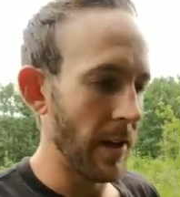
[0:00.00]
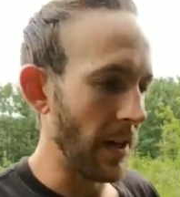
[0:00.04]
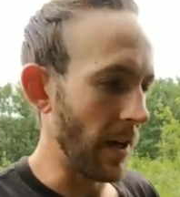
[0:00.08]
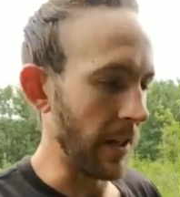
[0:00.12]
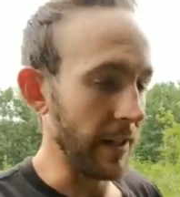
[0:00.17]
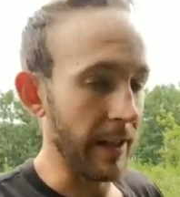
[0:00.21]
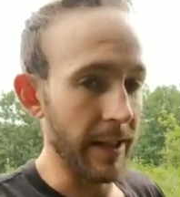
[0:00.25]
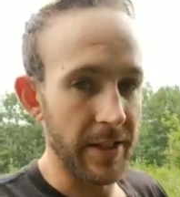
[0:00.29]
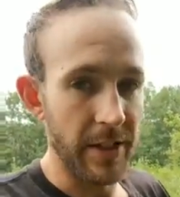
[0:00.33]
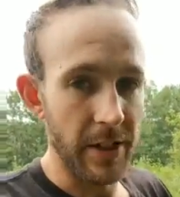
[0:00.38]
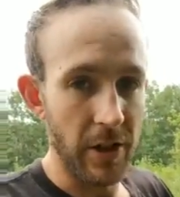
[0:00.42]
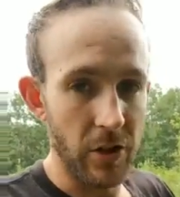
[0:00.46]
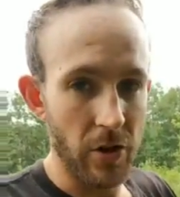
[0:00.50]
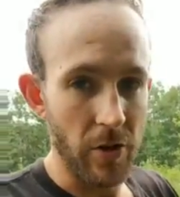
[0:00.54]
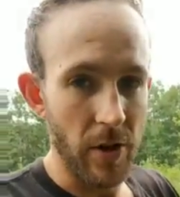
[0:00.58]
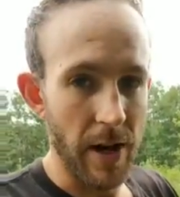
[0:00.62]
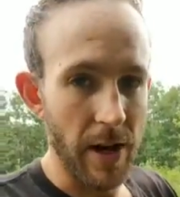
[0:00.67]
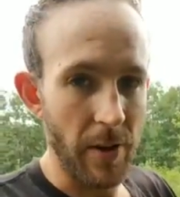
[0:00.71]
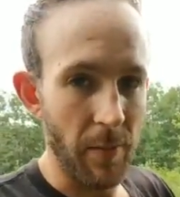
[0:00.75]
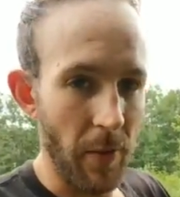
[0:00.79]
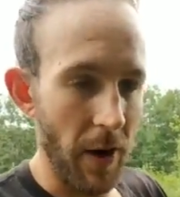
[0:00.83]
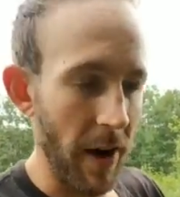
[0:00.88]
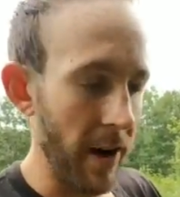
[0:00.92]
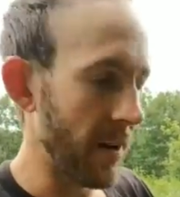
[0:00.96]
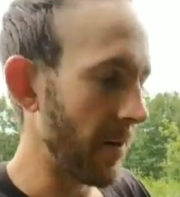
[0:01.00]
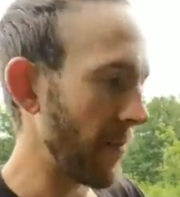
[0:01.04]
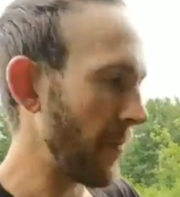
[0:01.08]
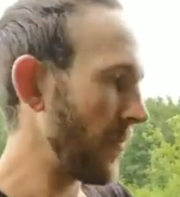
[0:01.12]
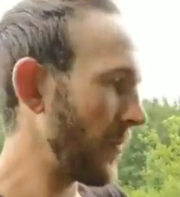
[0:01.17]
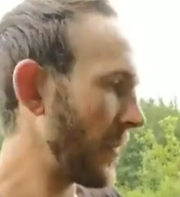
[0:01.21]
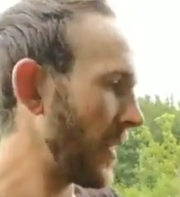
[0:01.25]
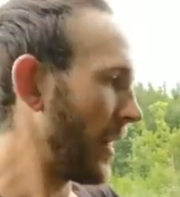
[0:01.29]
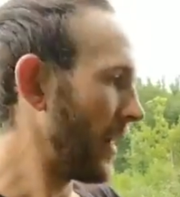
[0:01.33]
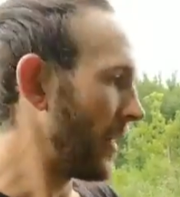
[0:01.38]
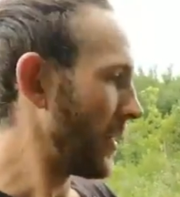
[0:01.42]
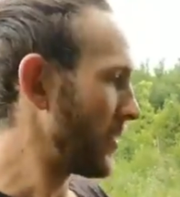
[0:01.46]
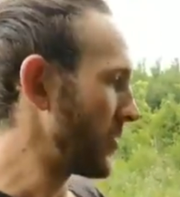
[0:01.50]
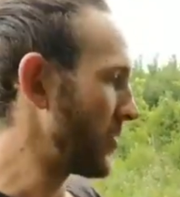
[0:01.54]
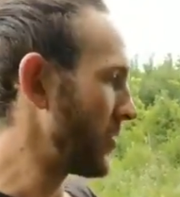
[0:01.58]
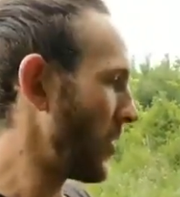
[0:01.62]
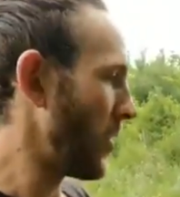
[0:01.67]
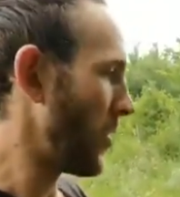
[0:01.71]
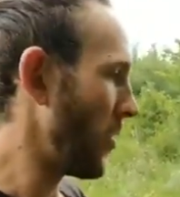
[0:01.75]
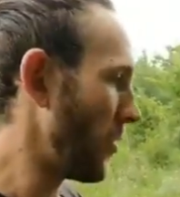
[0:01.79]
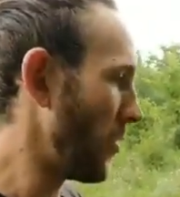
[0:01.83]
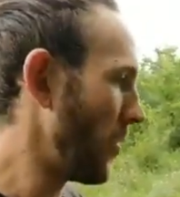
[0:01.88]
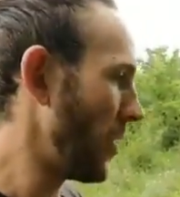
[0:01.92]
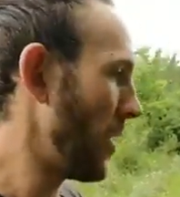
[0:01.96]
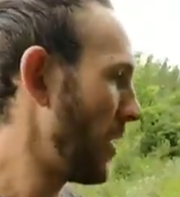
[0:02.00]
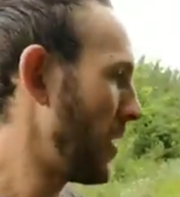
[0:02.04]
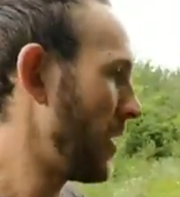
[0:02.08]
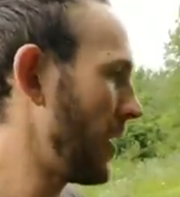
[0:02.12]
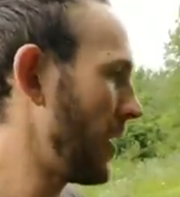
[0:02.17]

unless you train them right. So